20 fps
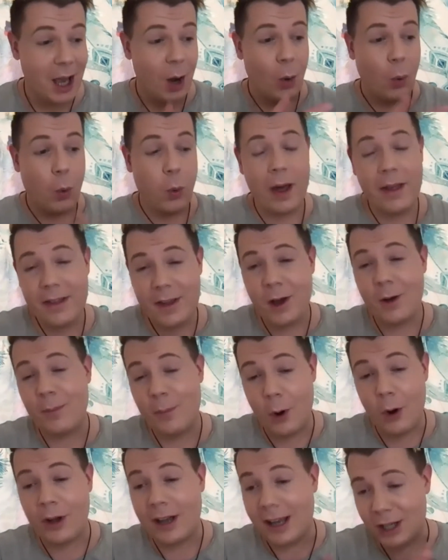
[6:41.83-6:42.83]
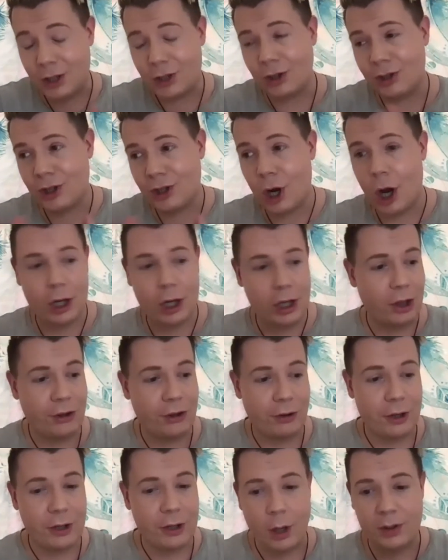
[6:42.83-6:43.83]
with your book, it does talk you
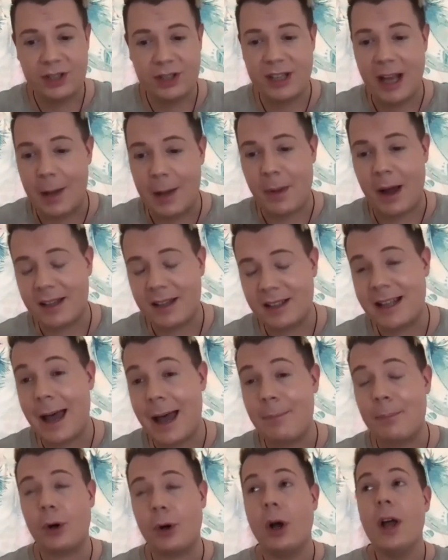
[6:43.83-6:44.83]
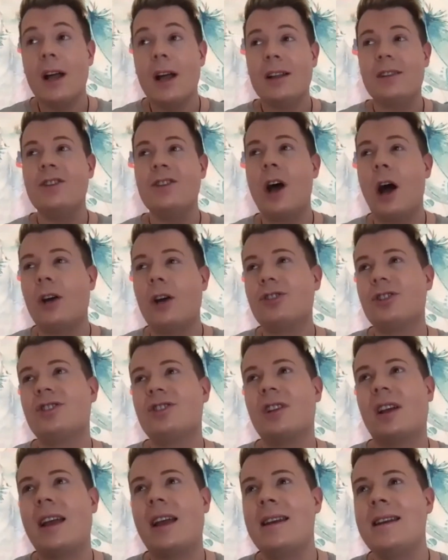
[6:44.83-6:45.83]
through, you know, step by step, but not
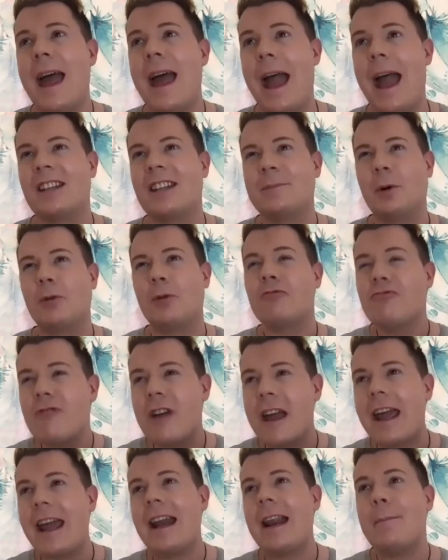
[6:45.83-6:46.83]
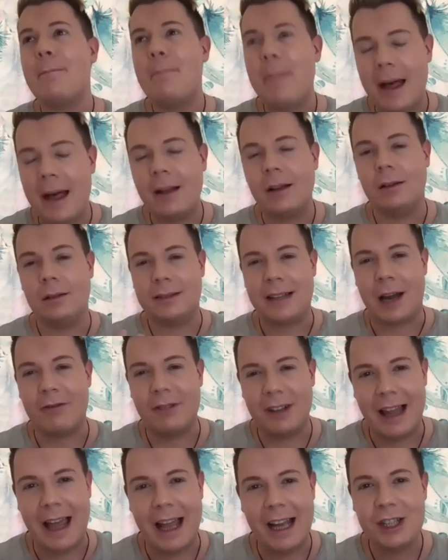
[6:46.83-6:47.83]
just to connect, but really build that
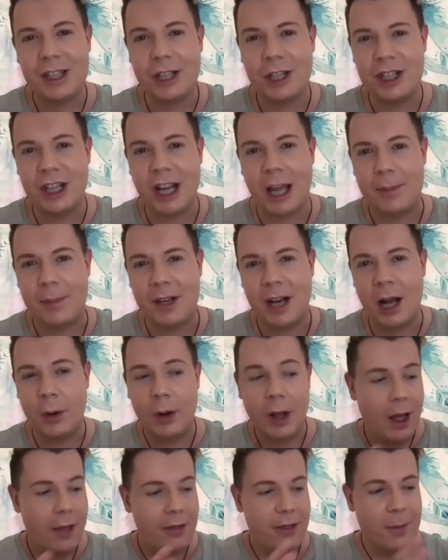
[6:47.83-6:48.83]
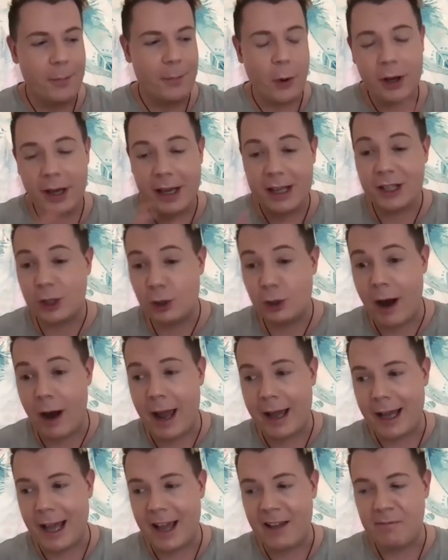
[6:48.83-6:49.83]
relationship. You know, the book is
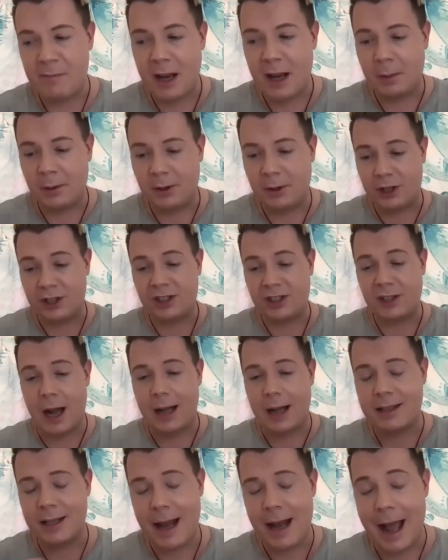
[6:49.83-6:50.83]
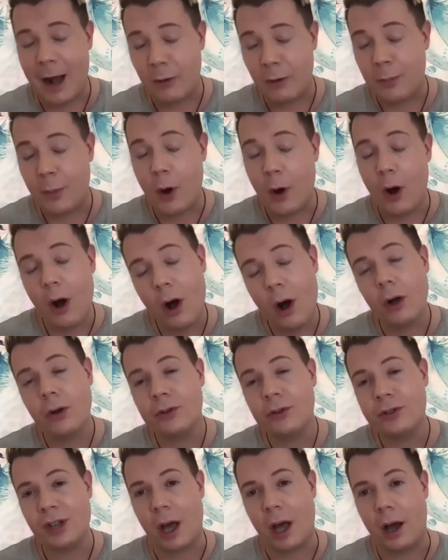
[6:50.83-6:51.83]
great if people are just starting out, but
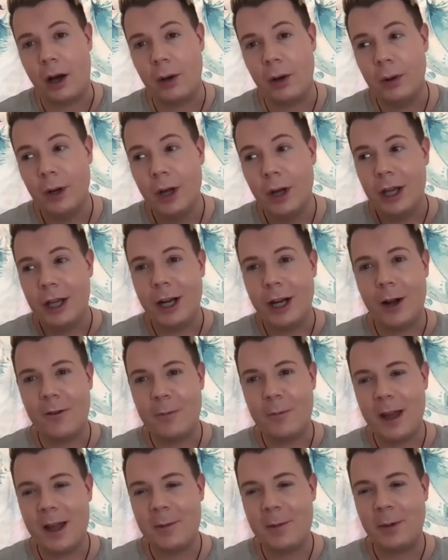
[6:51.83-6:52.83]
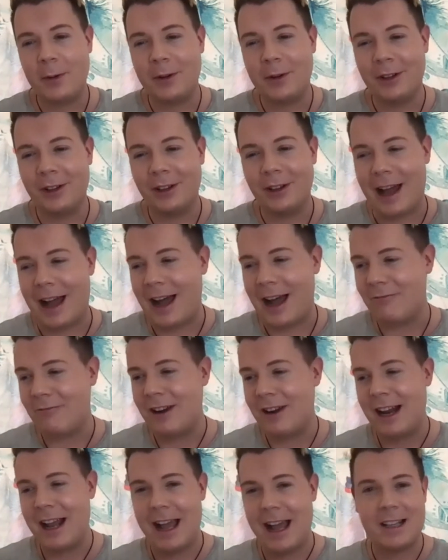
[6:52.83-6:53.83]
also, you know, if people are
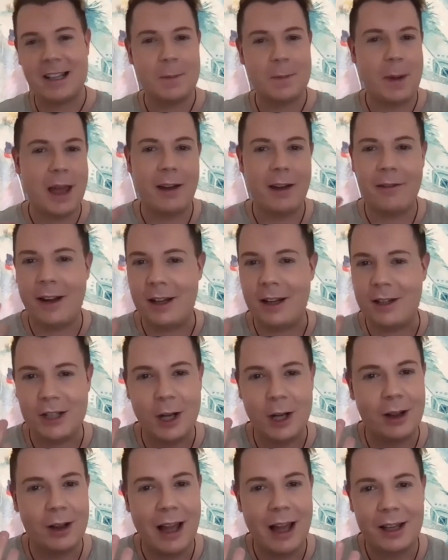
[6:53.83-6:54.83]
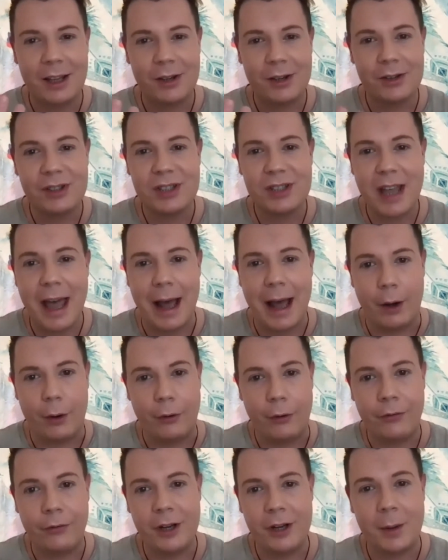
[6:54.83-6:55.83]
really experienced, you know, like
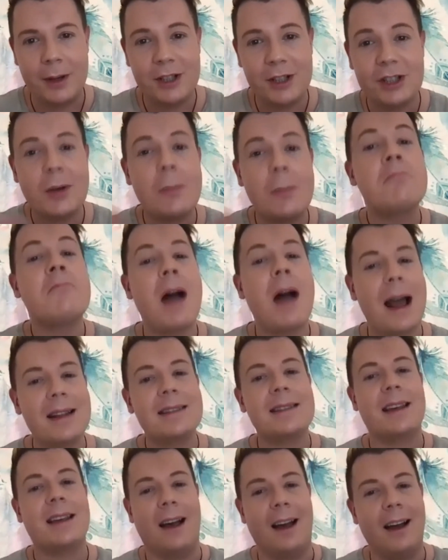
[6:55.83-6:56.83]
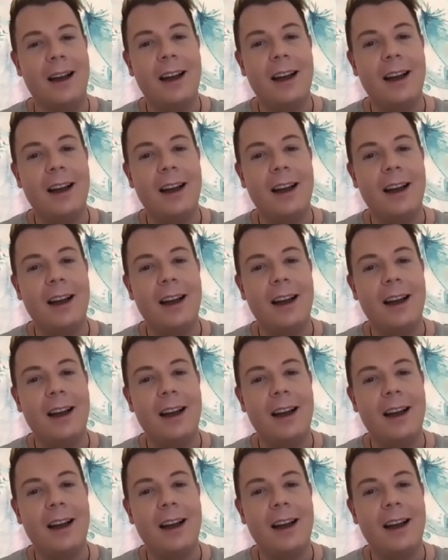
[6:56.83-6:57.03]
yourself, you know, it doesn't matter,